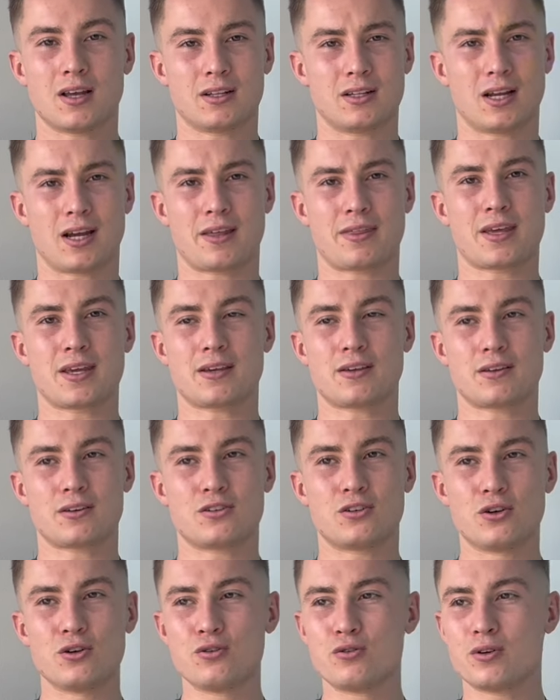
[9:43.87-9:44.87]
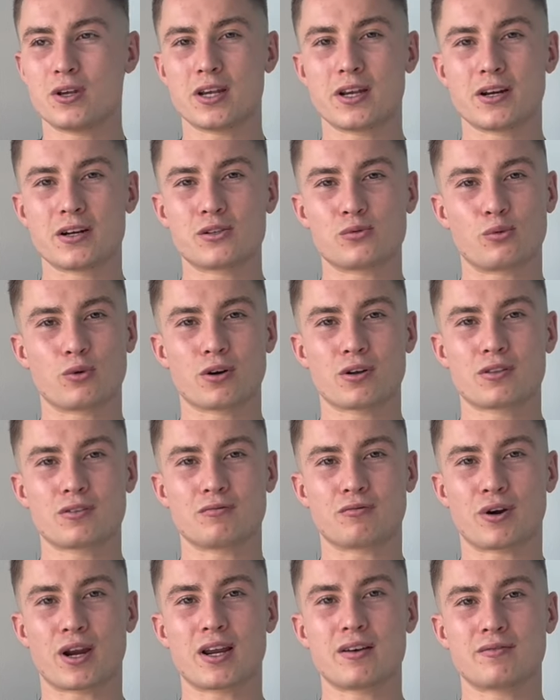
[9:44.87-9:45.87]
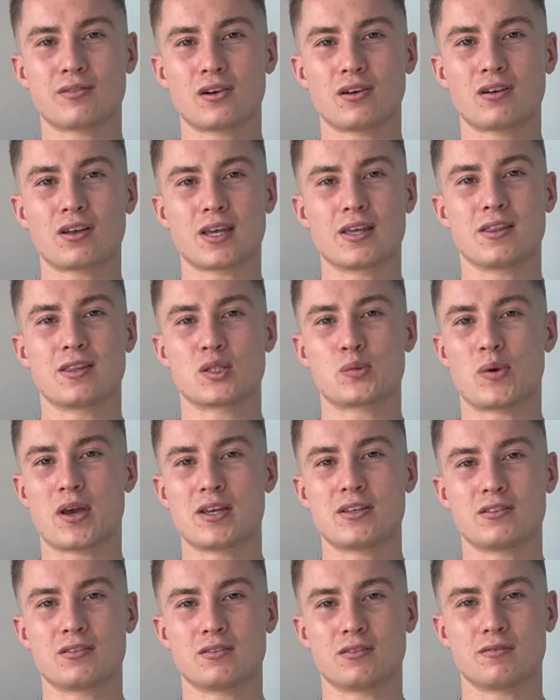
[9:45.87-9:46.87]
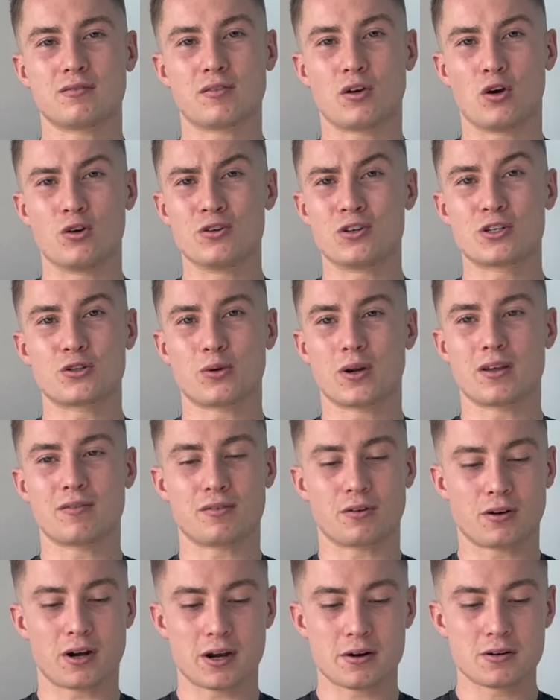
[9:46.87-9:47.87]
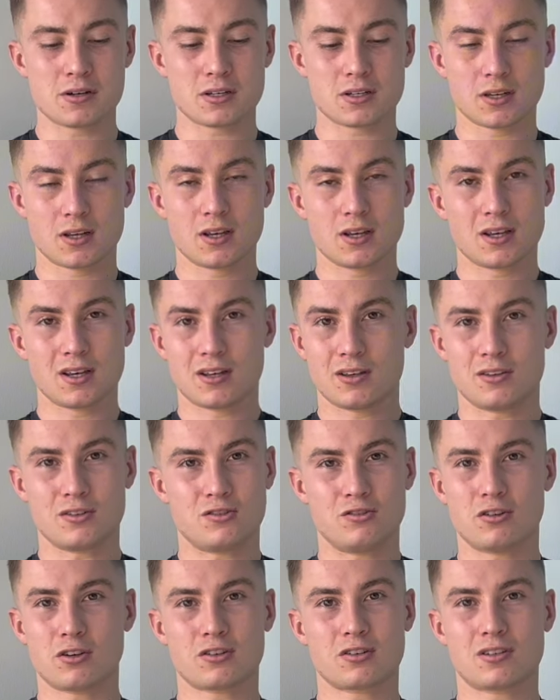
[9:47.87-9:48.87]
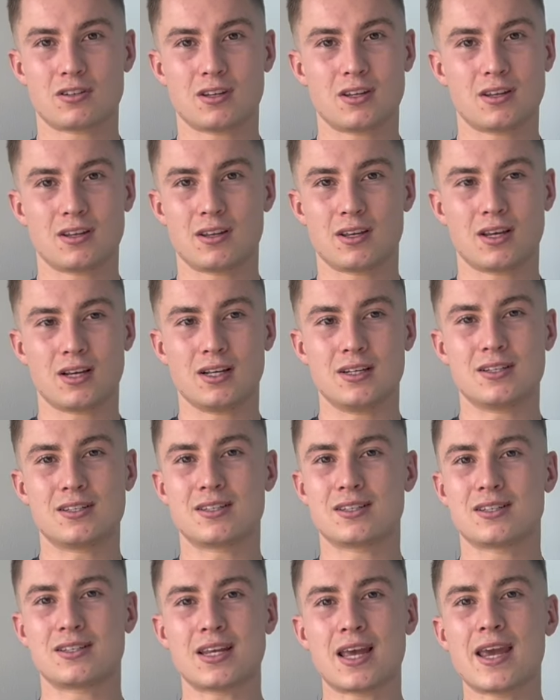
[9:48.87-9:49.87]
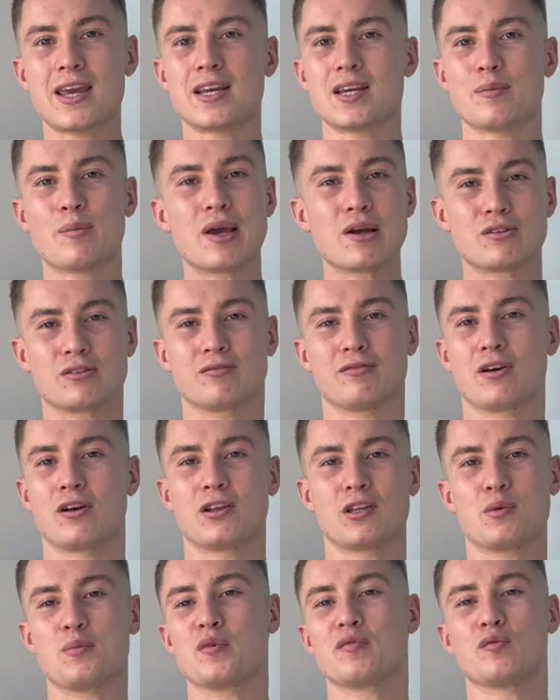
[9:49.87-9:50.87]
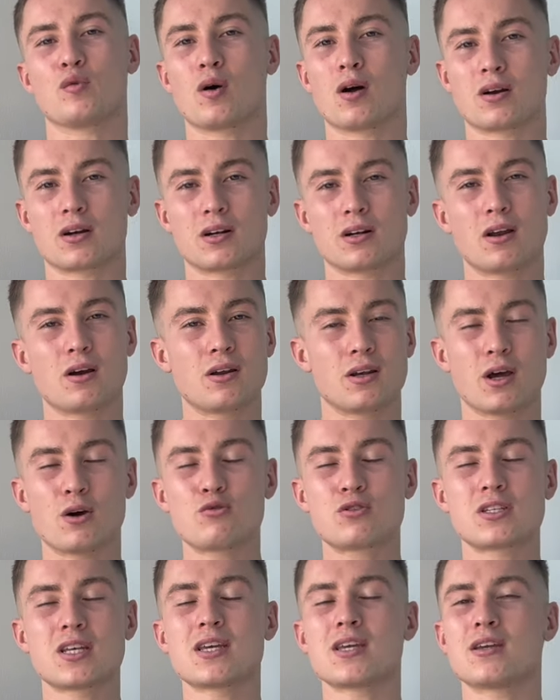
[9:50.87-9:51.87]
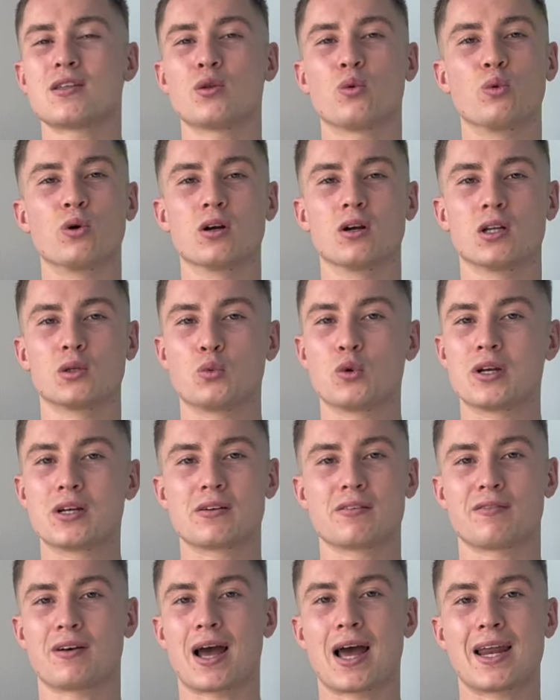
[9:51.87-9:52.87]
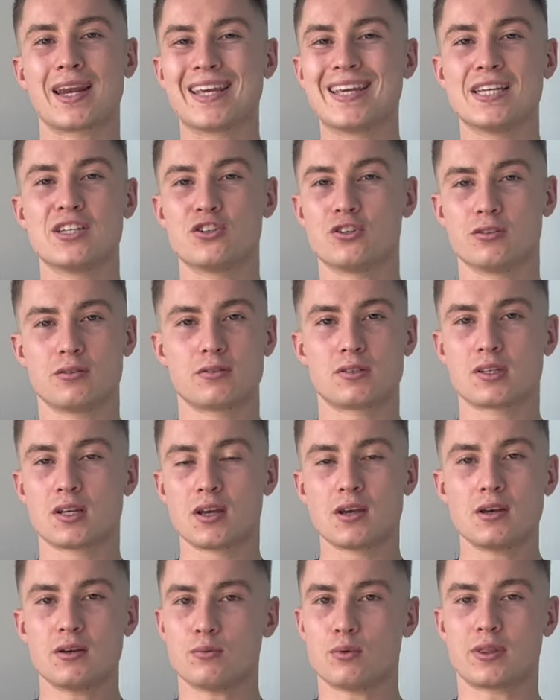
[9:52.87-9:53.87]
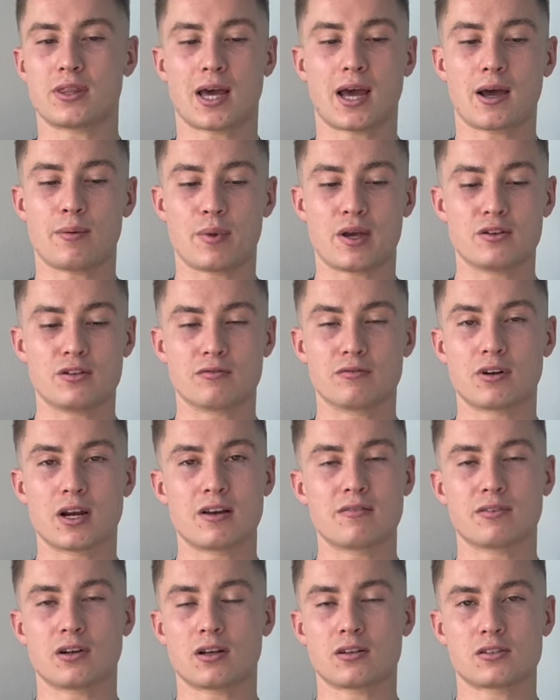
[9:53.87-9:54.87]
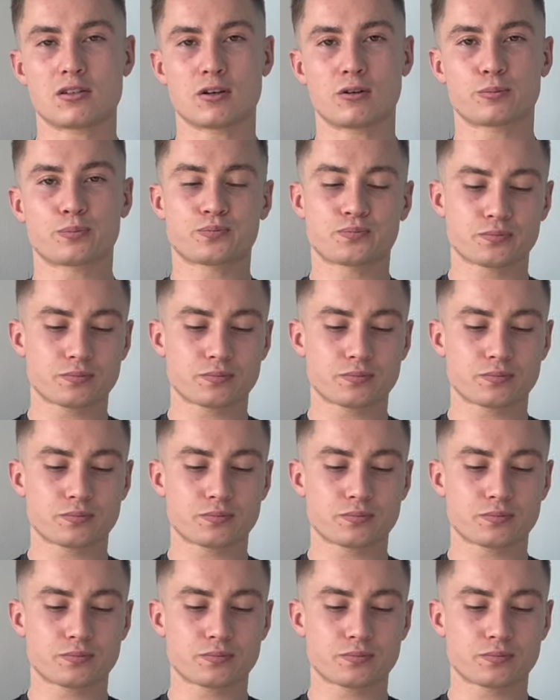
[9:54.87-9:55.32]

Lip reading: I think 2 years worth of rainfall in the spaces of under 24 hours is just insane amount of volume of water. No city in the world wouldn't have had issues with that amount of rainfall. So,